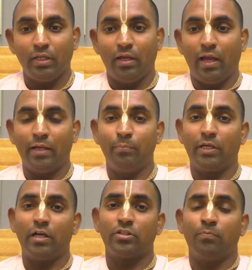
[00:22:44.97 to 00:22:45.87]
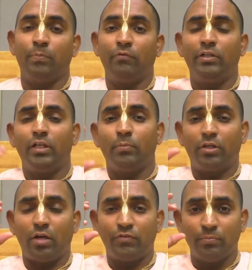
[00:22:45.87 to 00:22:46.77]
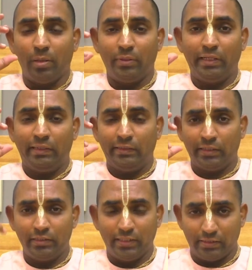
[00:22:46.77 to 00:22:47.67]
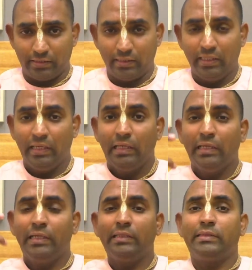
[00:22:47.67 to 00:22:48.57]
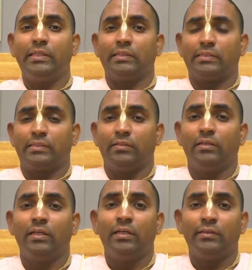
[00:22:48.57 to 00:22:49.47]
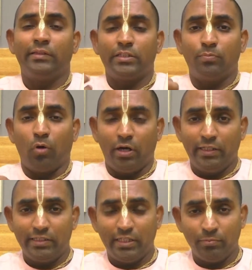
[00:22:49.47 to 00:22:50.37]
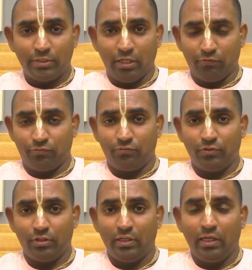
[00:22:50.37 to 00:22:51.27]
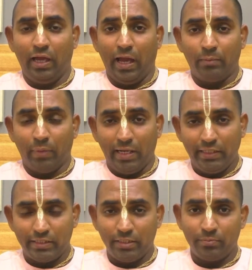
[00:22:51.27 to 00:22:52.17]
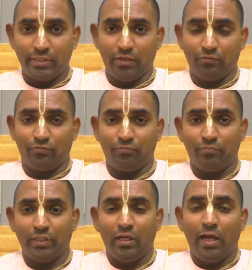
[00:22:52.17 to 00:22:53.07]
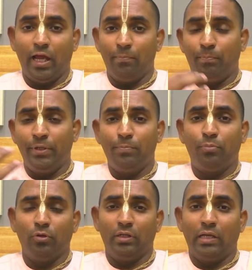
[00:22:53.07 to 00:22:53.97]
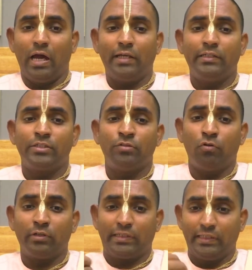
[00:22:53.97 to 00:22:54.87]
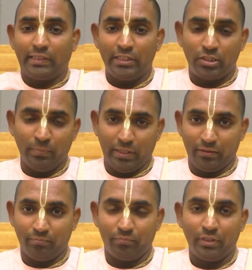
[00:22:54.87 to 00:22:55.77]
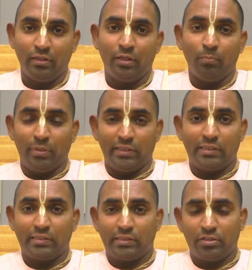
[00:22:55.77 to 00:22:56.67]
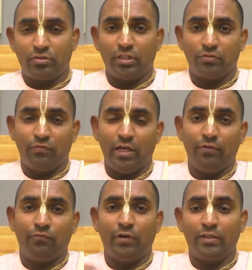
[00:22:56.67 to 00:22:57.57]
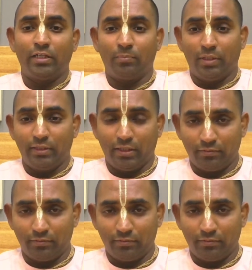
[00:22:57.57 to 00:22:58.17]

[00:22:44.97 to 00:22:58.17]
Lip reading: and because of bewilderment of his memory and intelligence, he thinks this body is himself and mind is himself, and people are his own kinsmen, brothers, sisters, wife, father, mother.